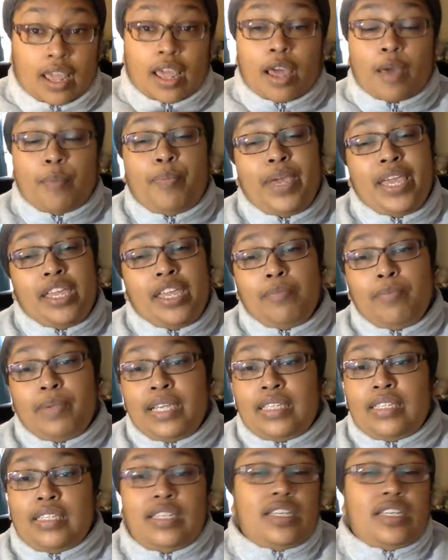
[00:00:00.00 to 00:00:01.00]
Opinion
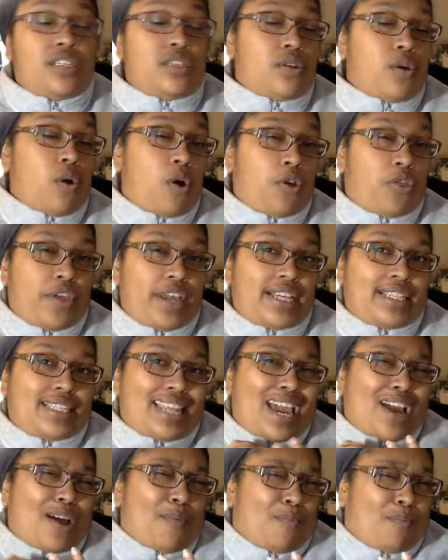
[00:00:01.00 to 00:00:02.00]
pieces are things
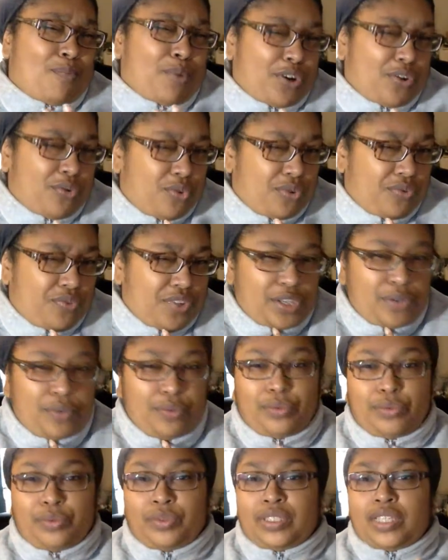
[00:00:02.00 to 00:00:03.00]
like book
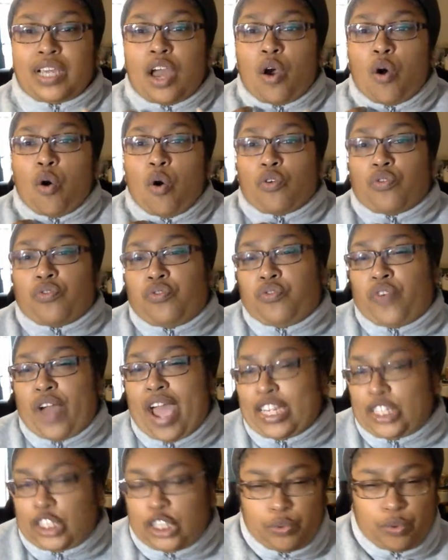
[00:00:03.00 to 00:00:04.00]
reviews or
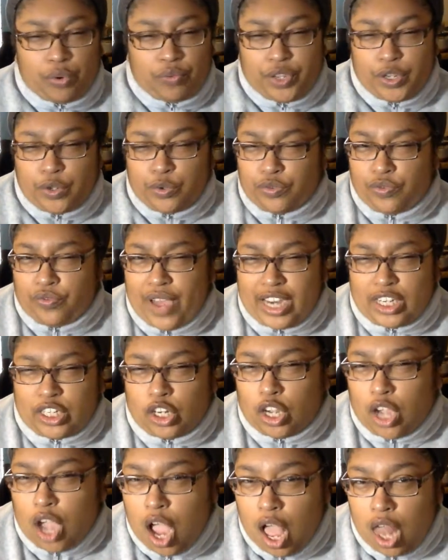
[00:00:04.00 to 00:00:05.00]
fashion reviews or
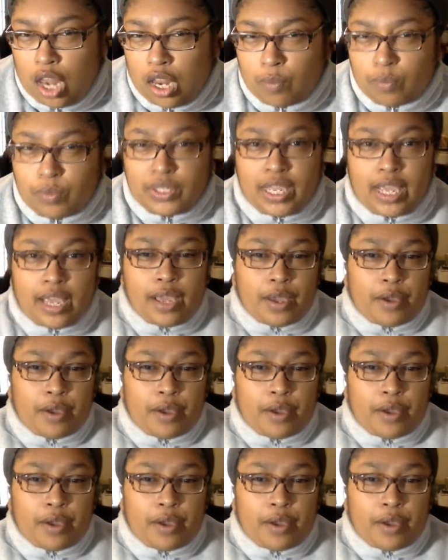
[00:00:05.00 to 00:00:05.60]
fashion columns,